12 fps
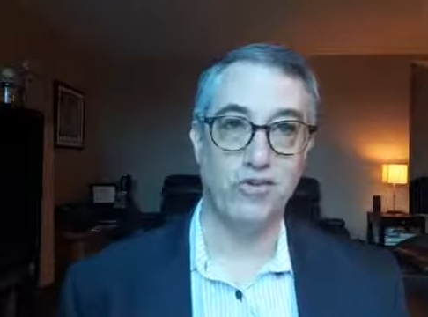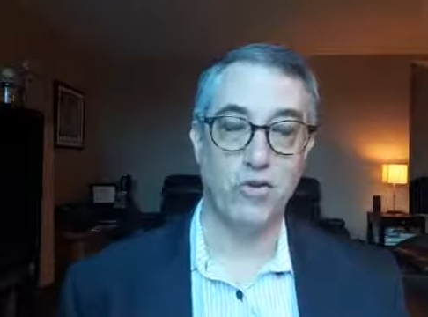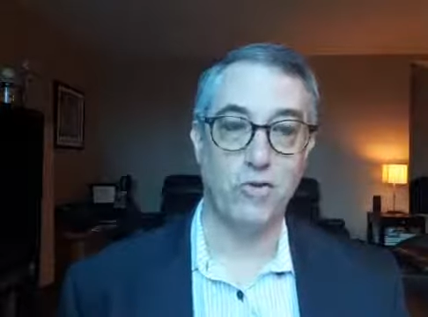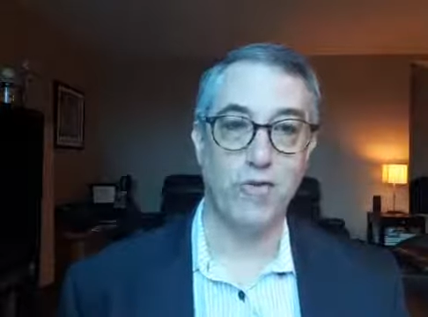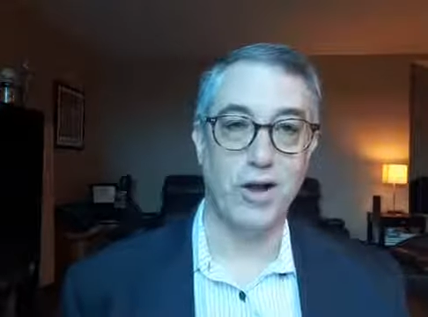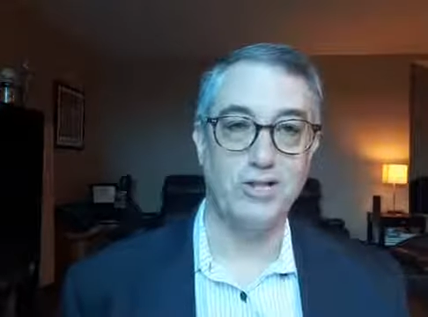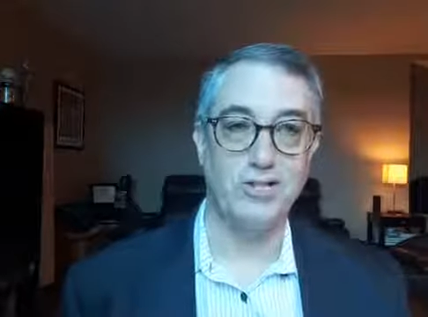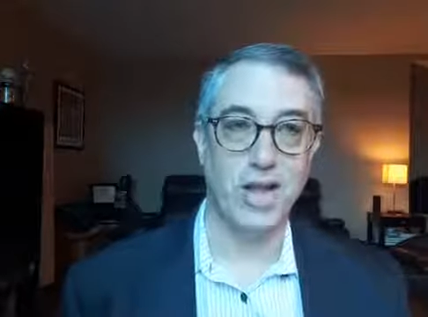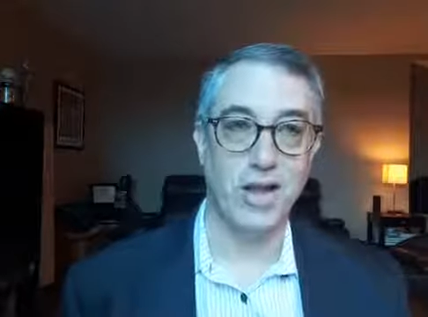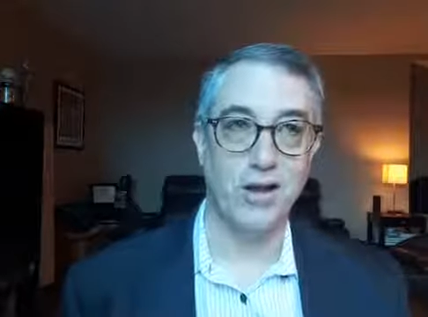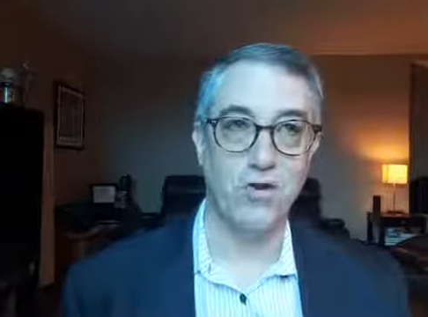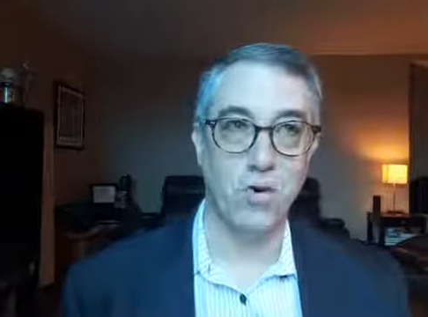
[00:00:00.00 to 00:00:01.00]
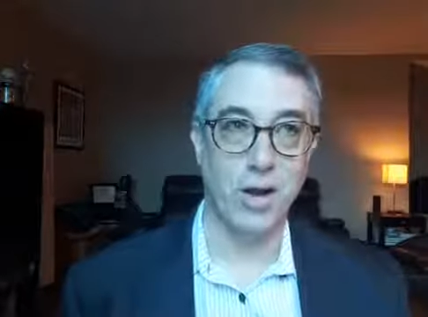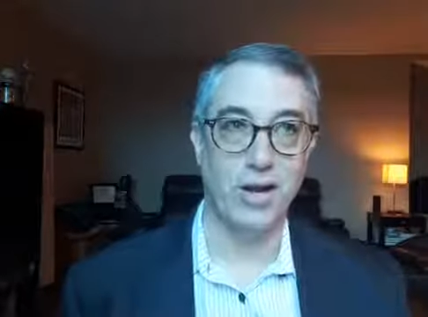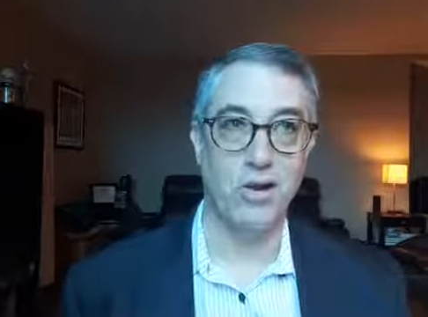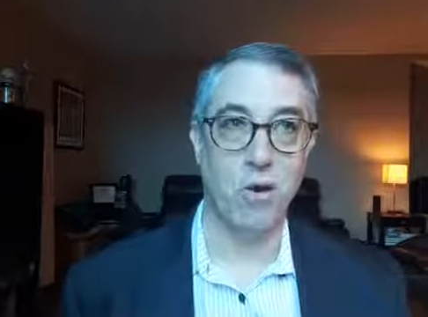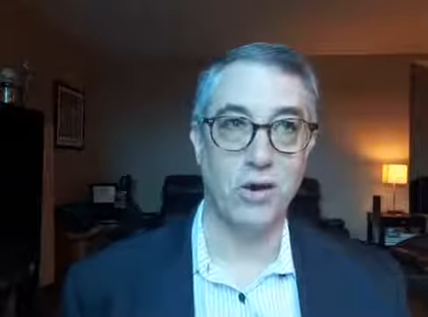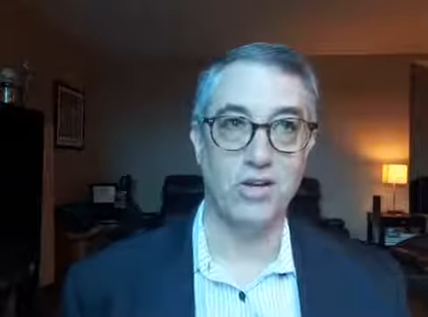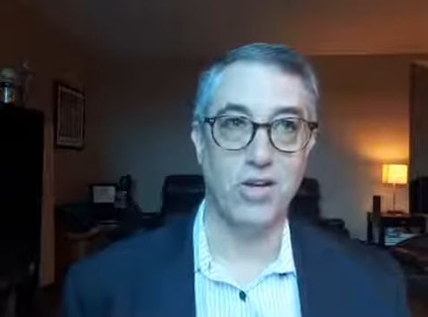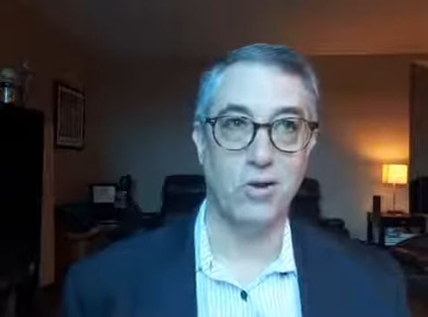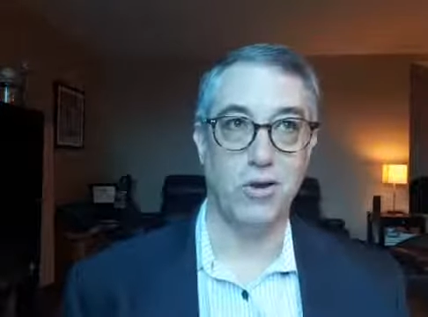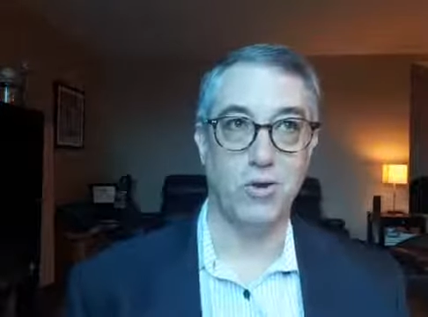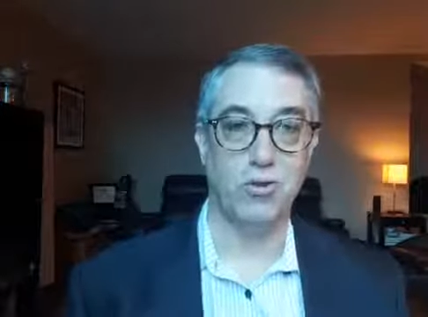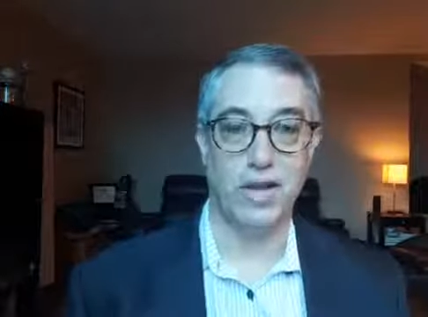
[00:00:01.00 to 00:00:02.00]
So if I say credit card to
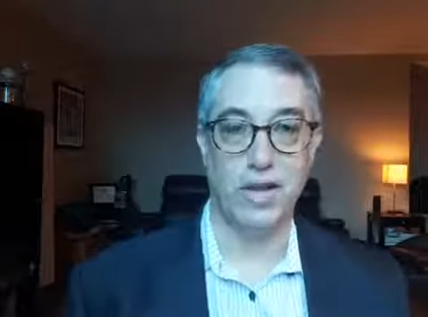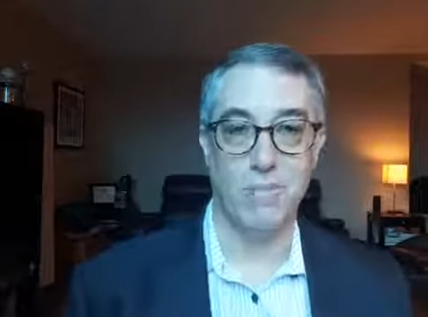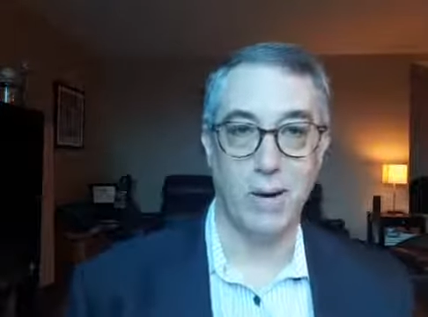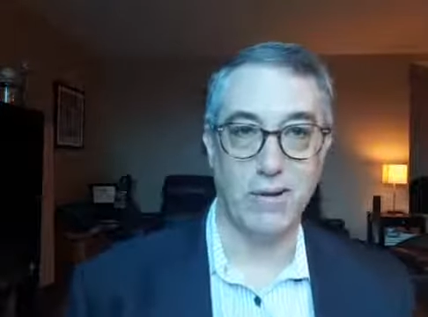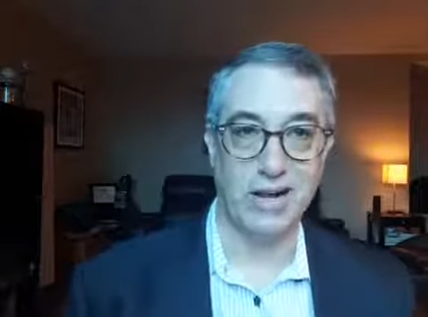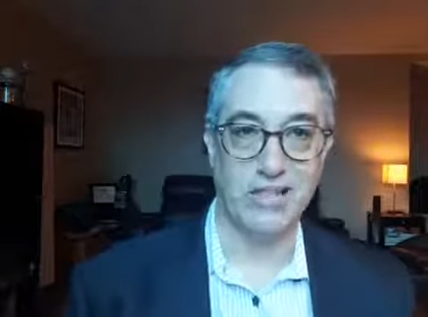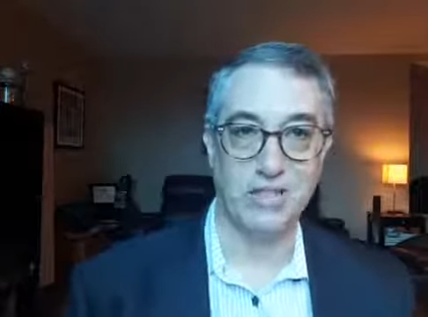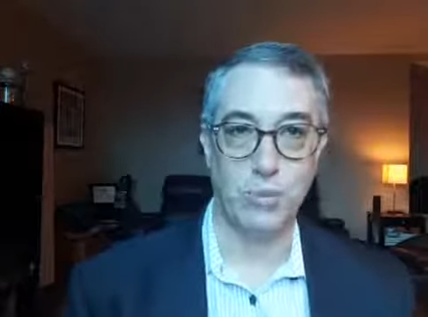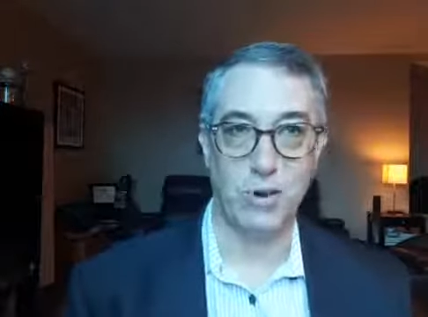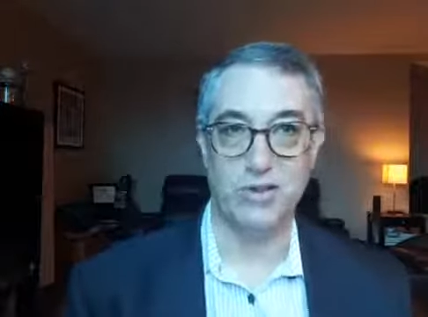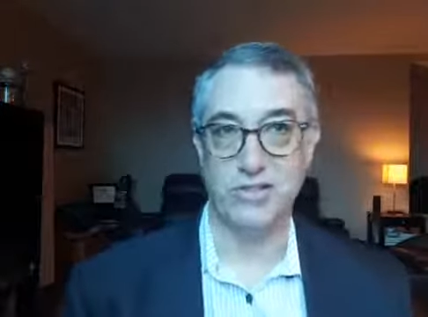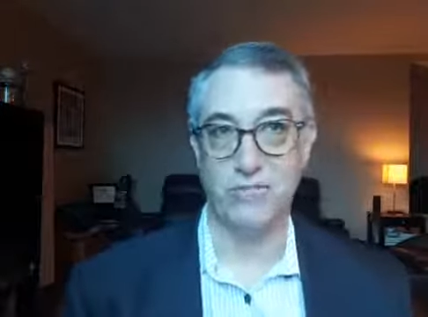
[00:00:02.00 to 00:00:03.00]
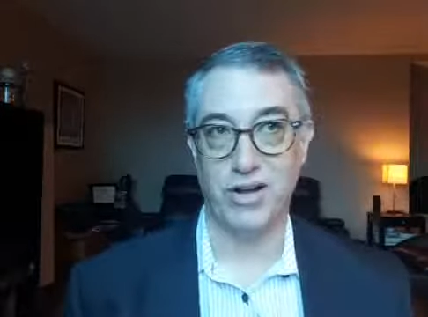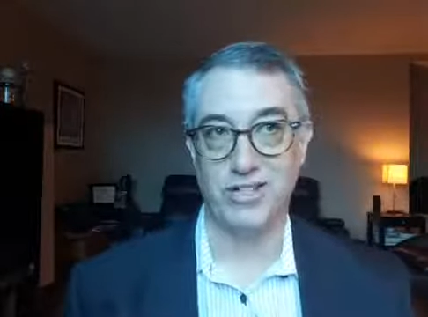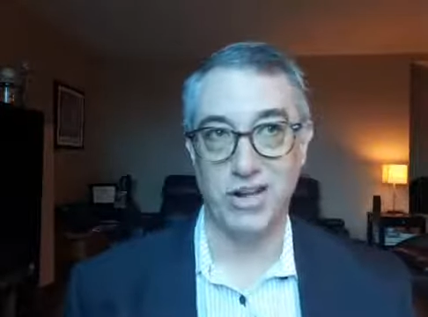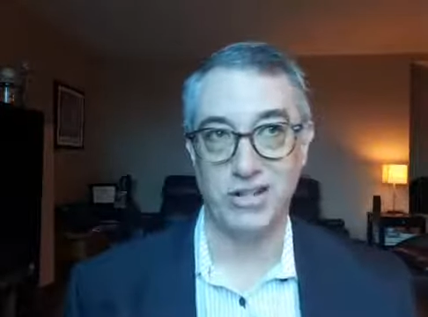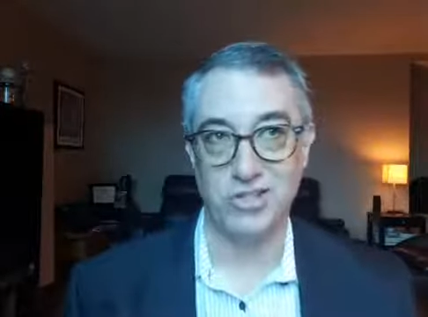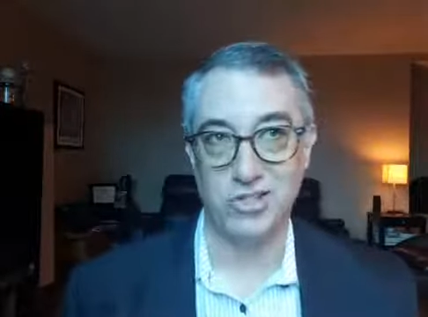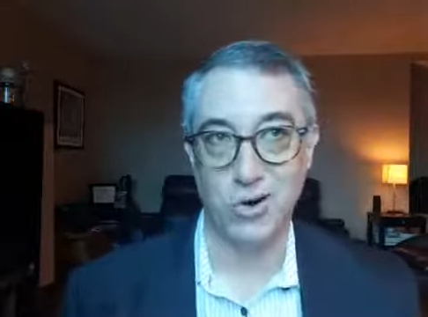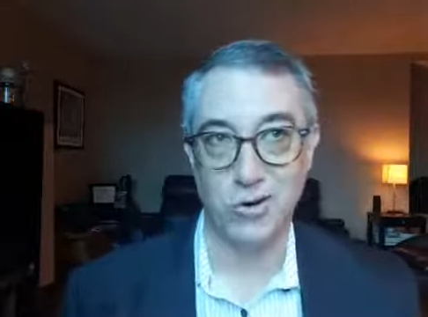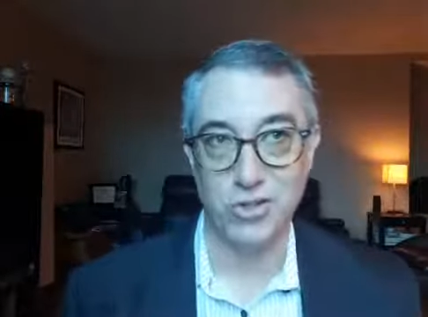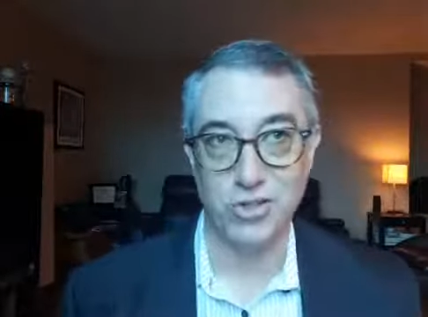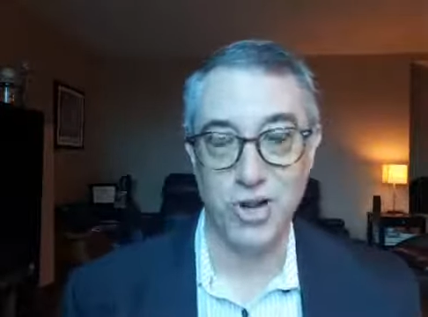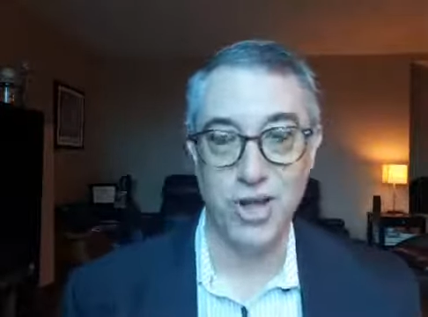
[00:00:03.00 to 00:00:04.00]
you, you think American Express. If I say
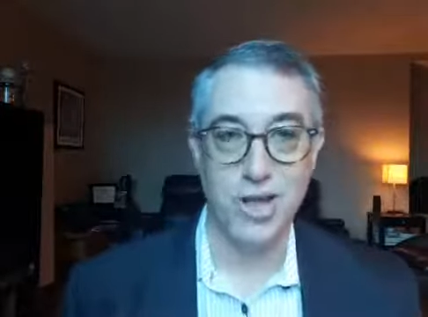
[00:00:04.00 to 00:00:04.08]
search,